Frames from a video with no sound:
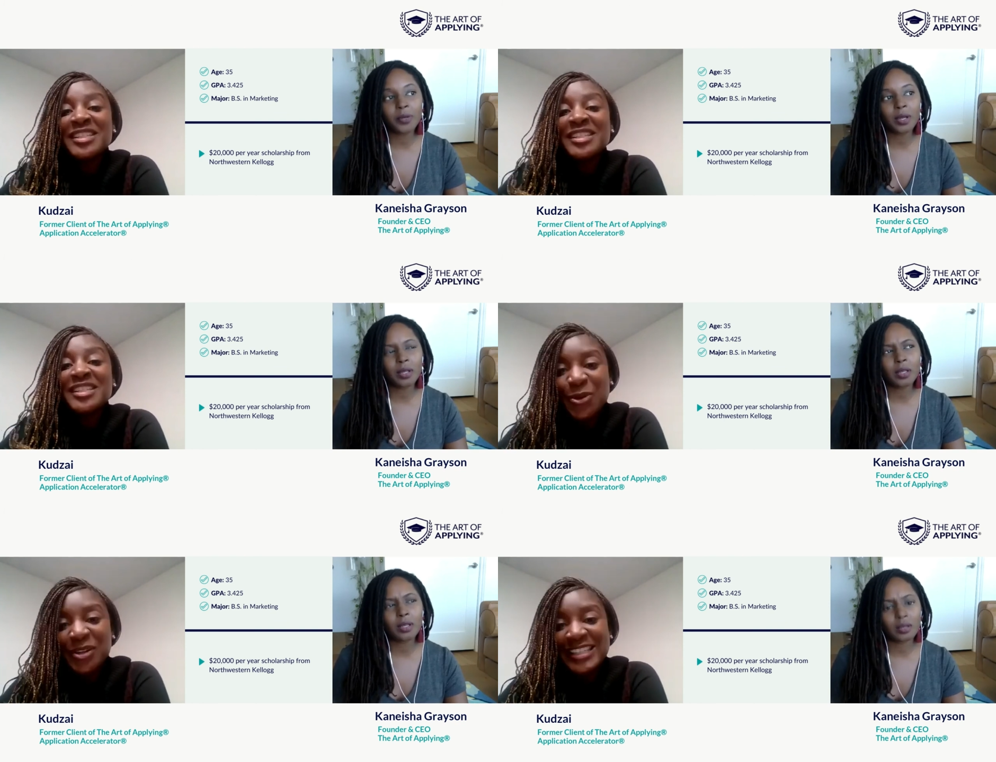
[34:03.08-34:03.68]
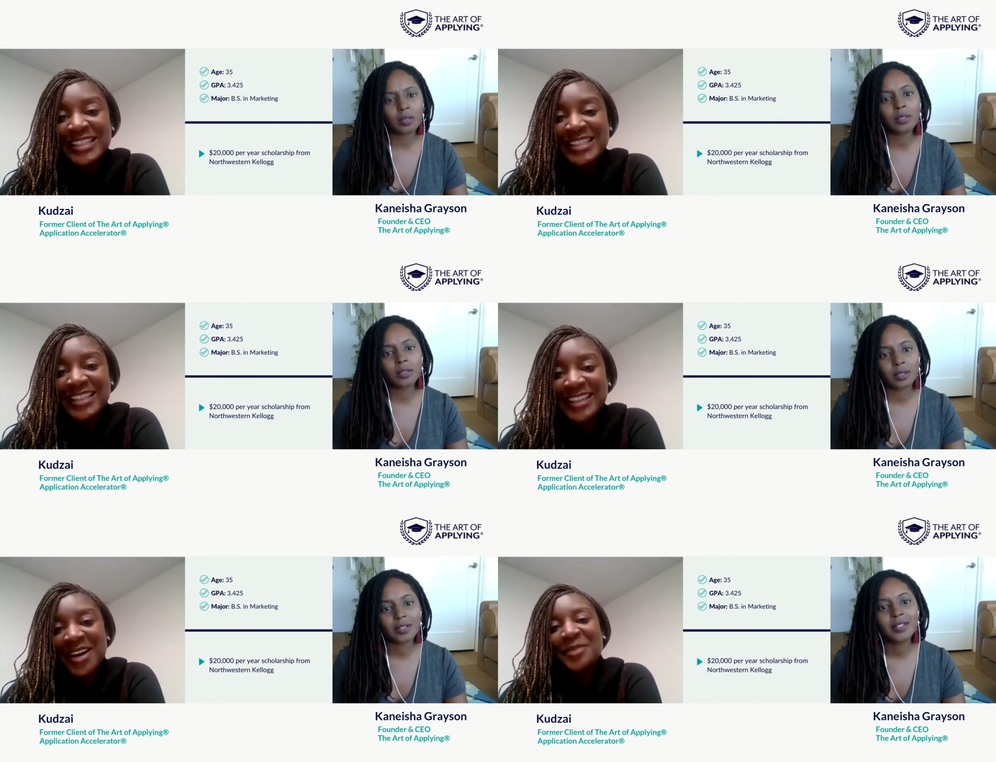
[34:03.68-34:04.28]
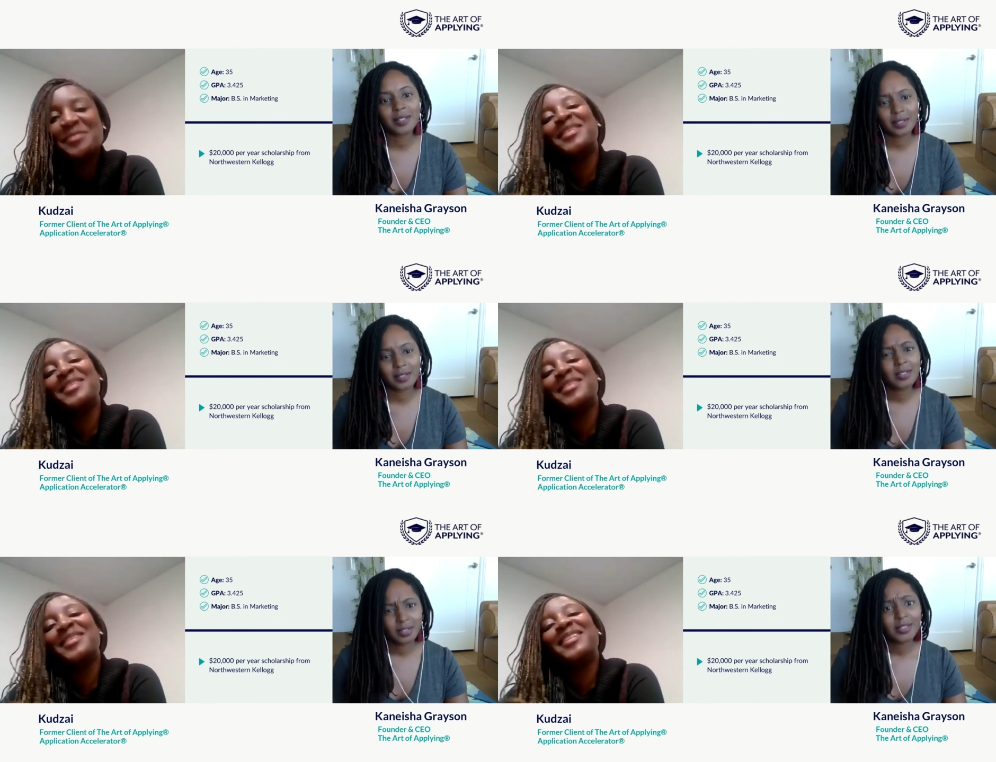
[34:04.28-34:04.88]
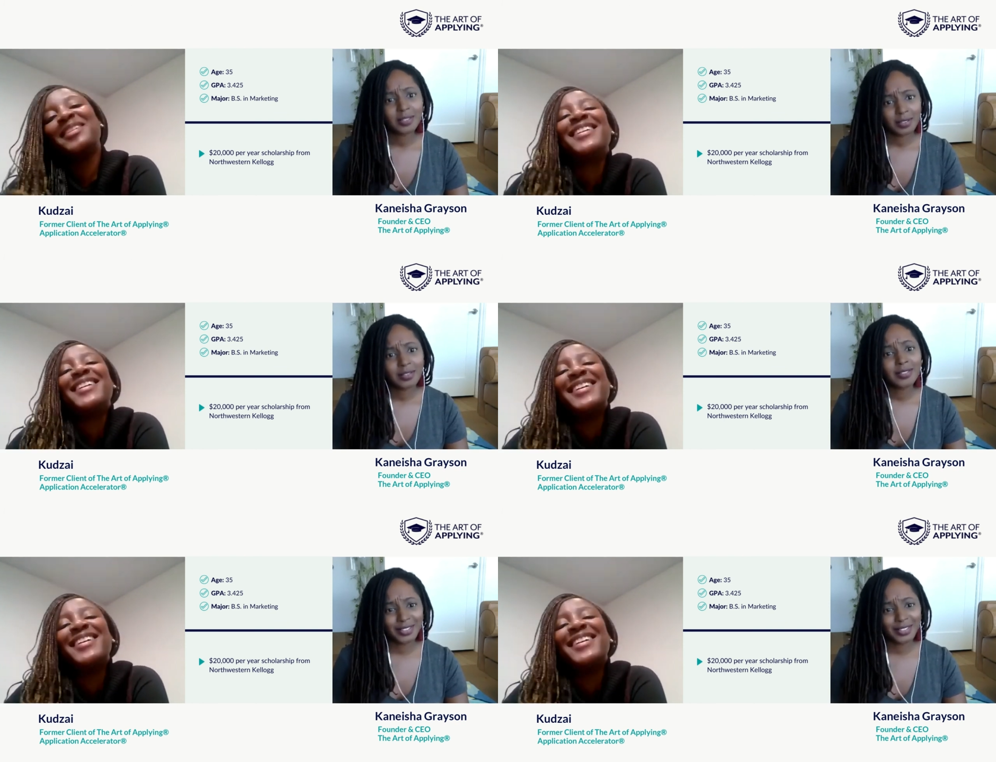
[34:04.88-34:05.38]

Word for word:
Speaker 1: more success stories to come.